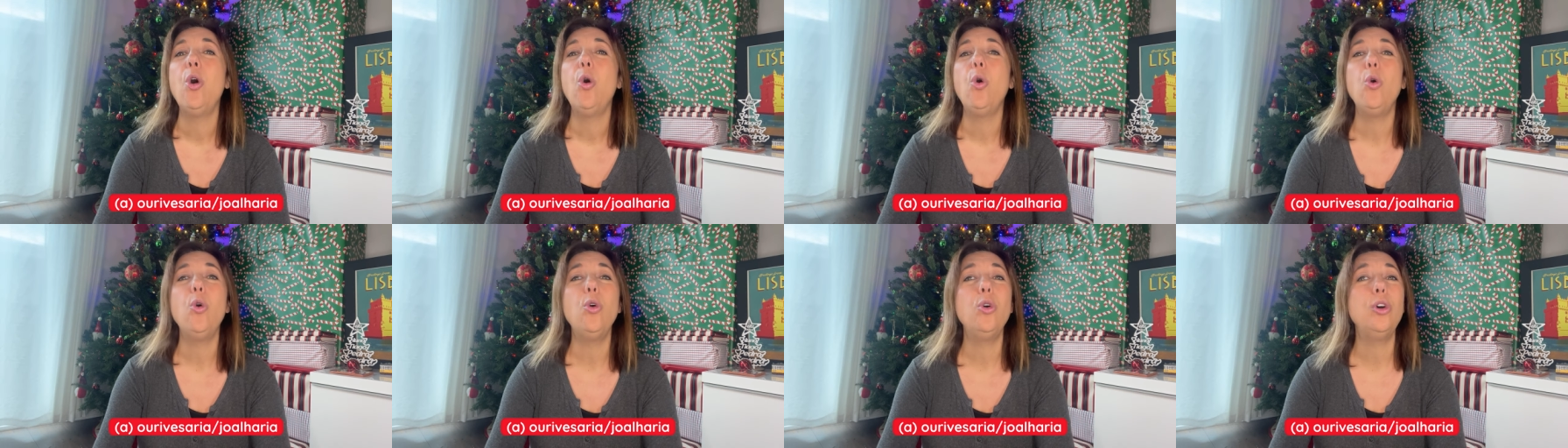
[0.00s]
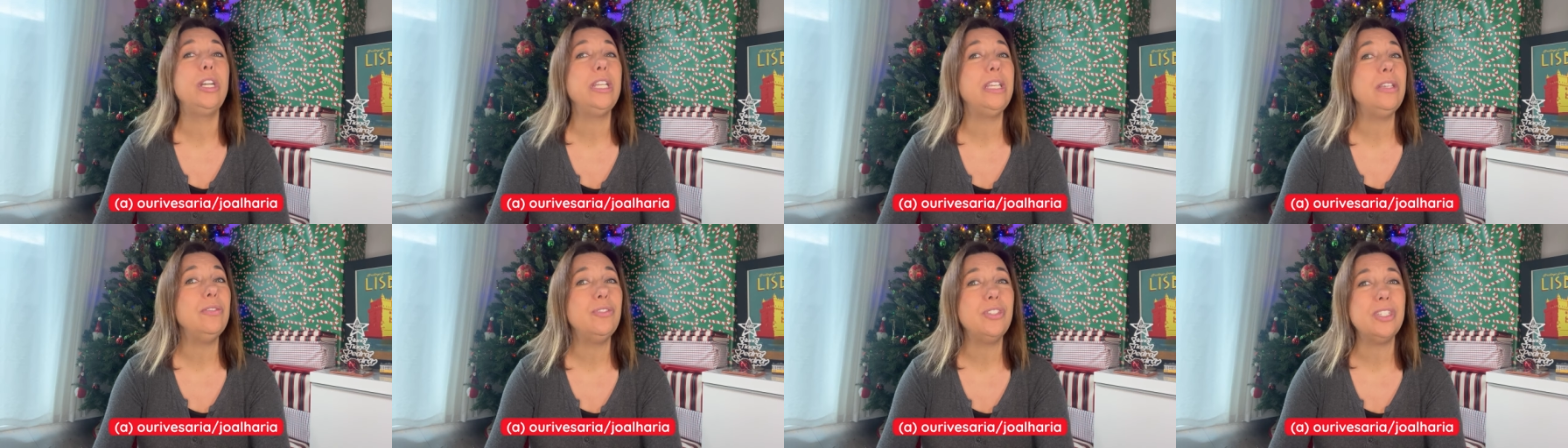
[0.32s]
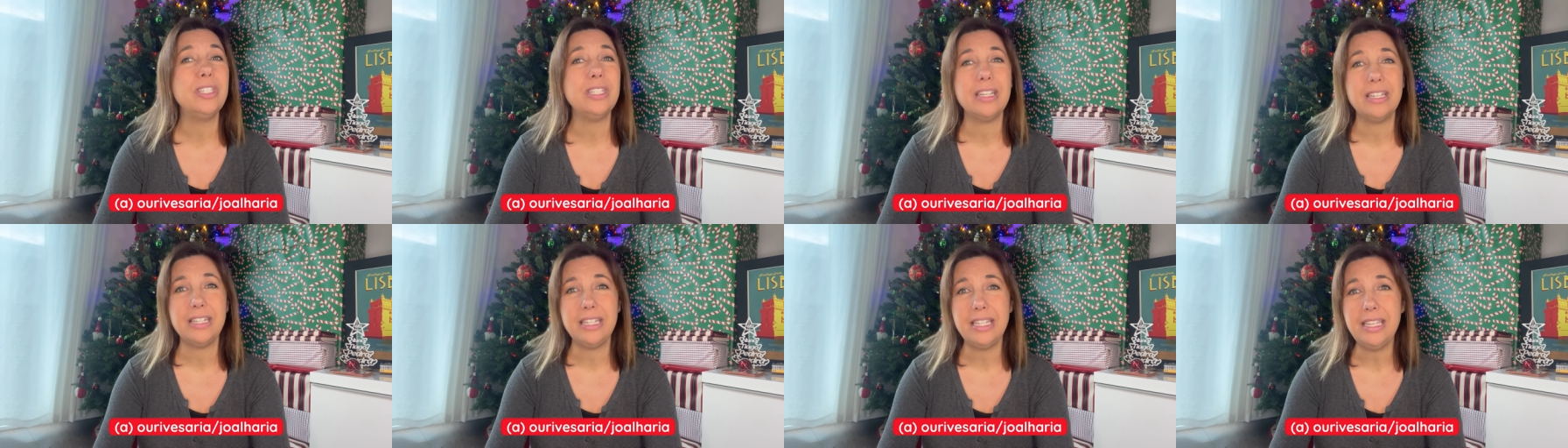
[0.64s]

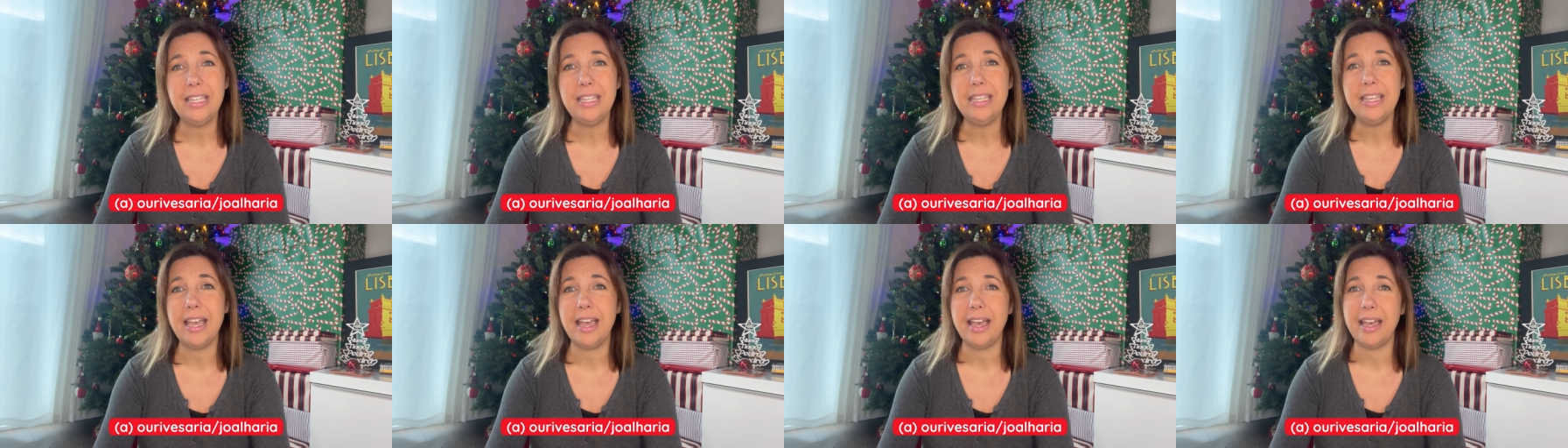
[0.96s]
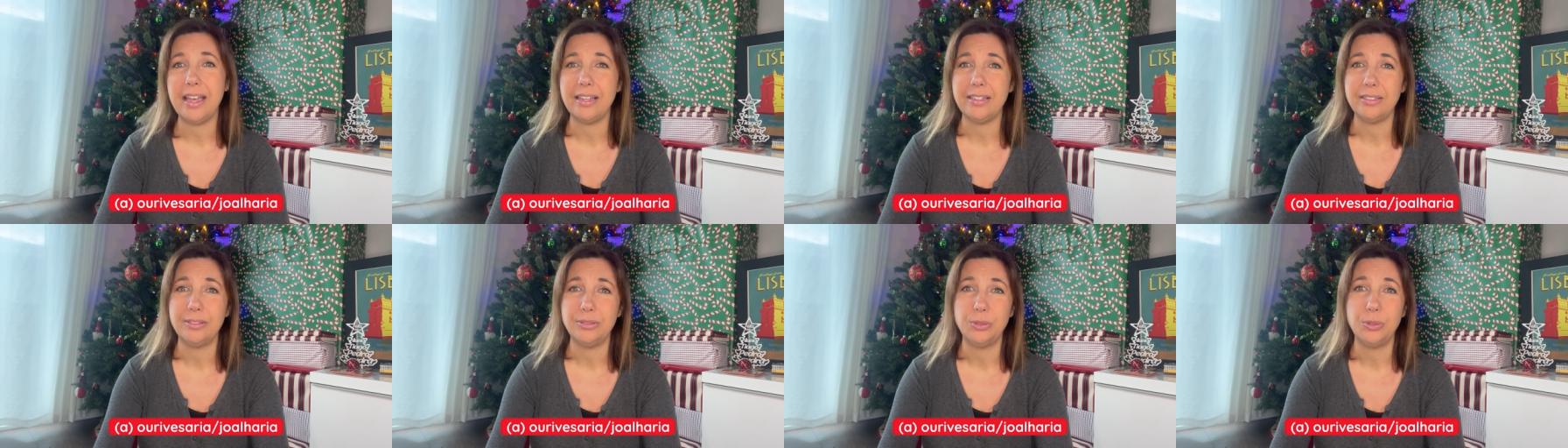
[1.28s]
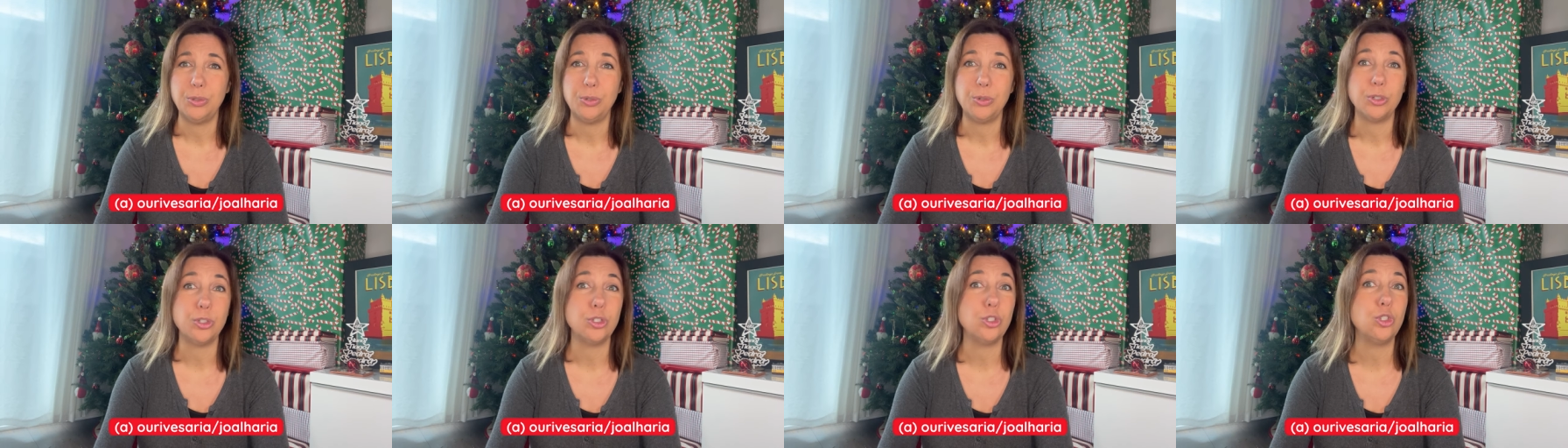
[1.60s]
ourivesaria
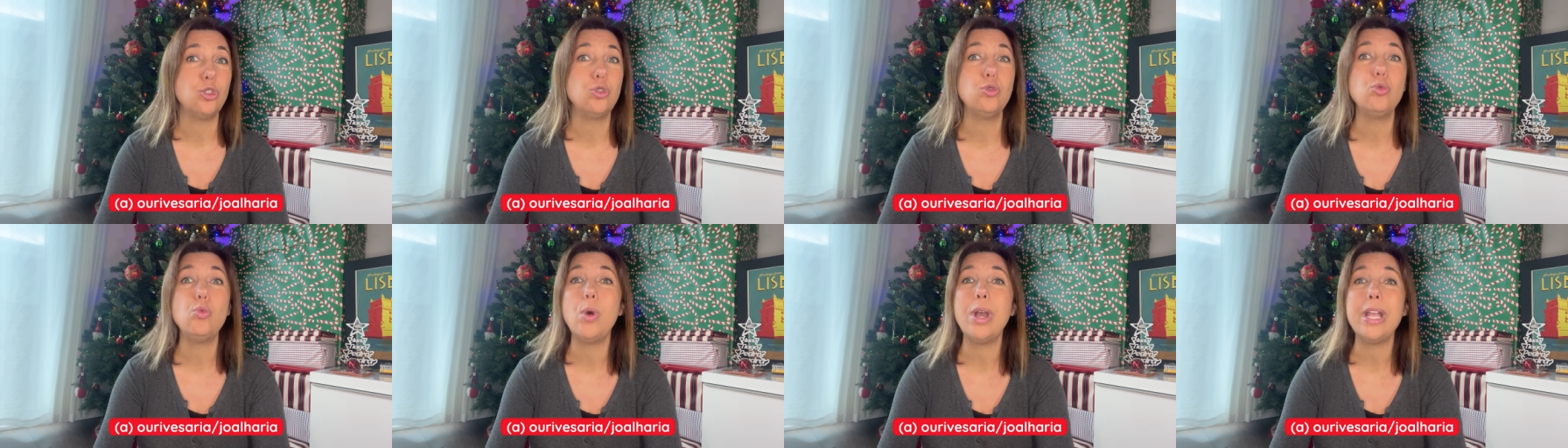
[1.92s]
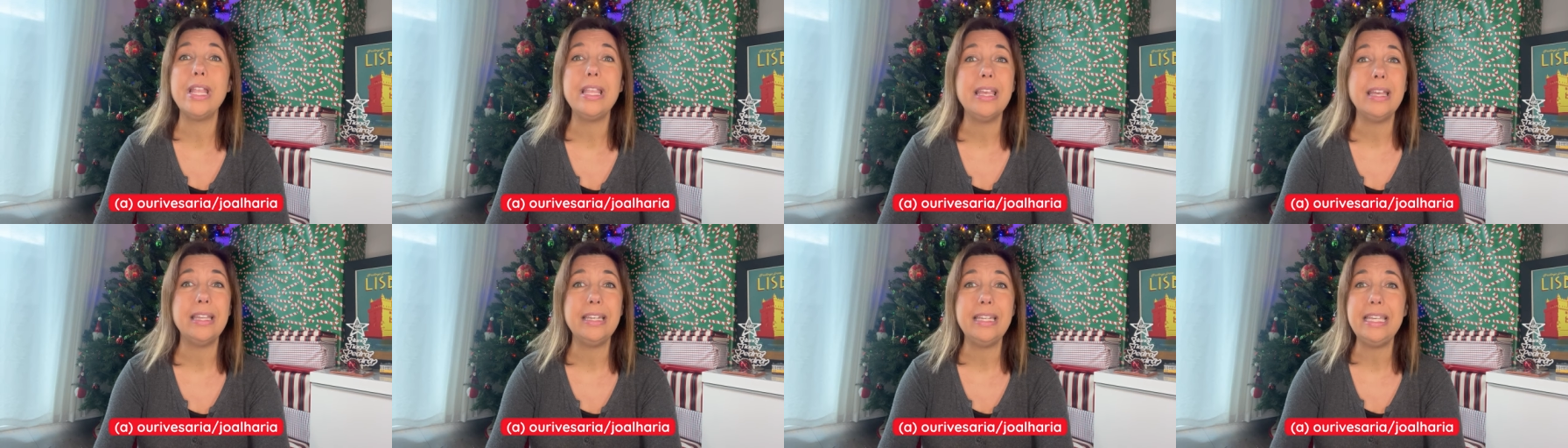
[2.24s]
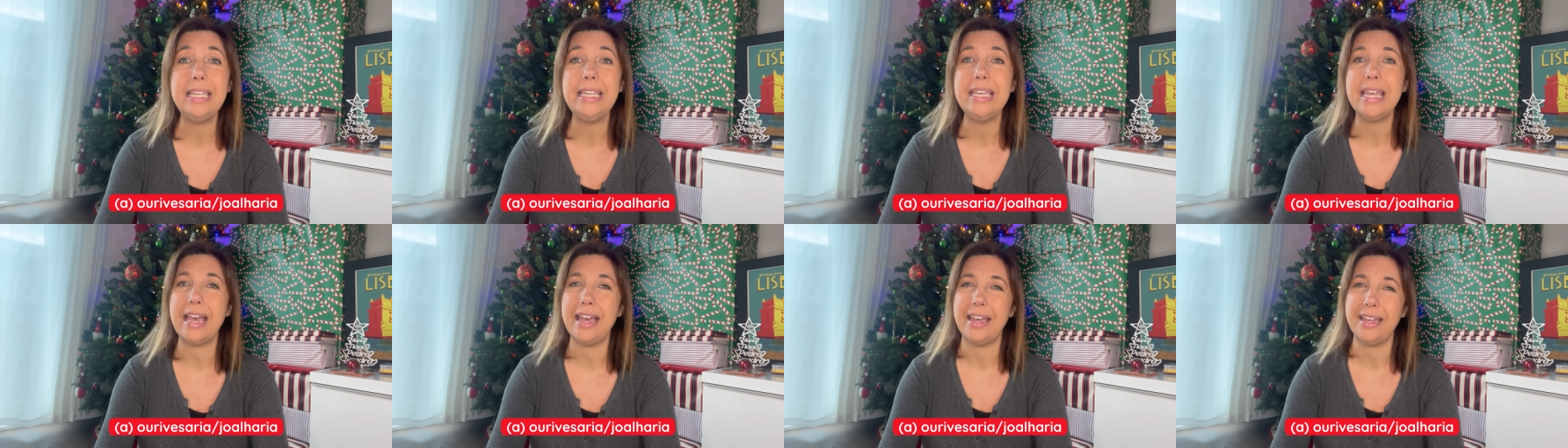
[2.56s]
or
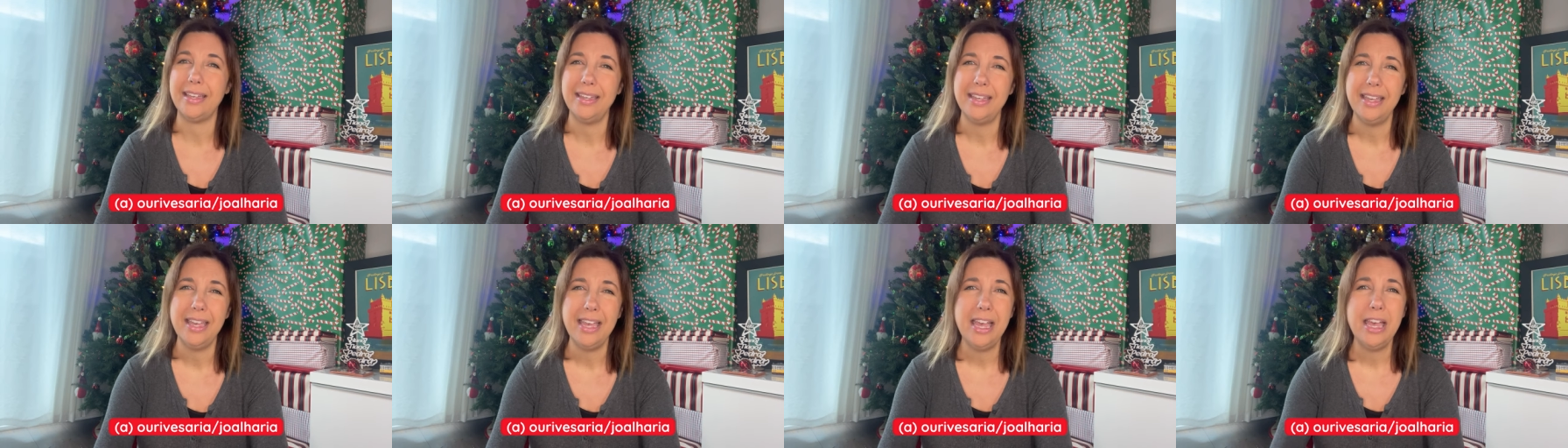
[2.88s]
joalheria.